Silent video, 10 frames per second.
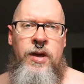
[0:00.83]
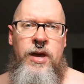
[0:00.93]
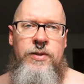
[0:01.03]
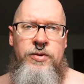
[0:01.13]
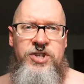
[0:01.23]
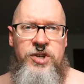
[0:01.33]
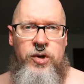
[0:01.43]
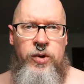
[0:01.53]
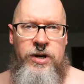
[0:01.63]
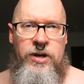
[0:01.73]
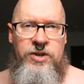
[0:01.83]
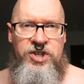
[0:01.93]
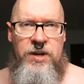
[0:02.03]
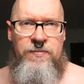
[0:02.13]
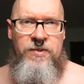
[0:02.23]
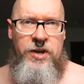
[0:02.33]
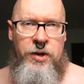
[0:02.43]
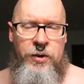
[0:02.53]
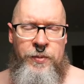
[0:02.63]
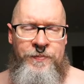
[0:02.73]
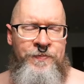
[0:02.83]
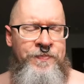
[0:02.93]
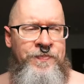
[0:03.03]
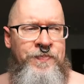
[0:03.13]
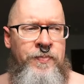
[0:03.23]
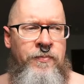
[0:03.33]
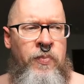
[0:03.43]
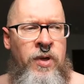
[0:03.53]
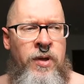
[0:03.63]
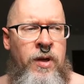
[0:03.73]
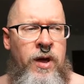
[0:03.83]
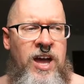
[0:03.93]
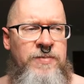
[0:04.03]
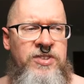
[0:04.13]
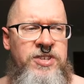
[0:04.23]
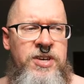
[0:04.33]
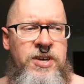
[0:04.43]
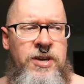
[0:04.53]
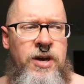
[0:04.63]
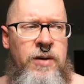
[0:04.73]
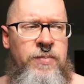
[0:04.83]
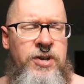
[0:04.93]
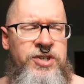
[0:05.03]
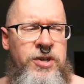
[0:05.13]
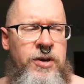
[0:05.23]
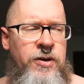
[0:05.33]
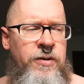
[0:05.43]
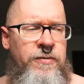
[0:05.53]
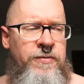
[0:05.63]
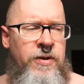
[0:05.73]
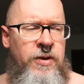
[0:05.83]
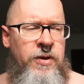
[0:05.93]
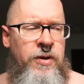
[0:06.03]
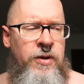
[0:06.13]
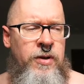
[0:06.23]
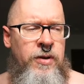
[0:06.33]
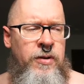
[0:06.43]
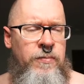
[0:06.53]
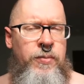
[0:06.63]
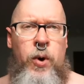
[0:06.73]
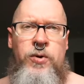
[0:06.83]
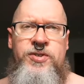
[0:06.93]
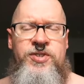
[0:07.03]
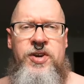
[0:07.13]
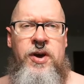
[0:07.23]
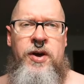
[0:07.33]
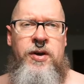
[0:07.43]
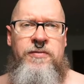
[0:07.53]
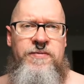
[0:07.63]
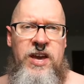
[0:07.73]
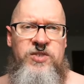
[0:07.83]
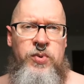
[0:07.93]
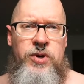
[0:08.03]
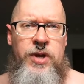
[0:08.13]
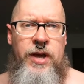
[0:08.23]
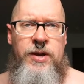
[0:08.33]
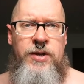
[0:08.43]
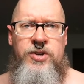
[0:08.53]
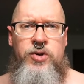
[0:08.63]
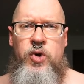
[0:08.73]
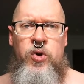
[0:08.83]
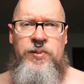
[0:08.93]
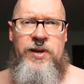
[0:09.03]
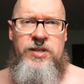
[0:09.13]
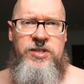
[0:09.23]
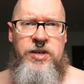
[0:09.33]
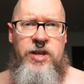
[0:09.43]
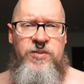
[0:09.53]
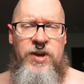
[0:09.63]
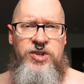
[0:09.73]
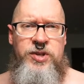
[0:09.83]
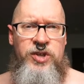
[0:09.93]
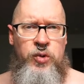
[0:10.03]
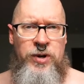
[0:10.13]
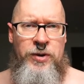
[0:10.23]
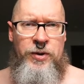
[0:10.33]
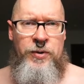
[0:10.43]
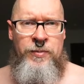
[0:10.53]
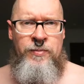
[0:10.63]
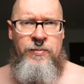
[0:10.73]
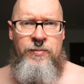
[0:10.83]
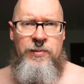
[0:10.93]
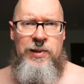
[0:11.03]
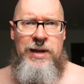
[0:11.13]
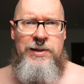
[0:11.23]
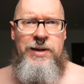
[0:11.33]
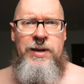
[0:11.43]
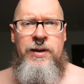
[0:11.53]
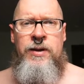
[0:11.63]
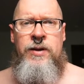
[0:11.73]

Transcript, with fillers: Hey there, just a quick, cheap video. I've been seeing a bunch of posts on Facebook and Google Plus and especially Twitter lately.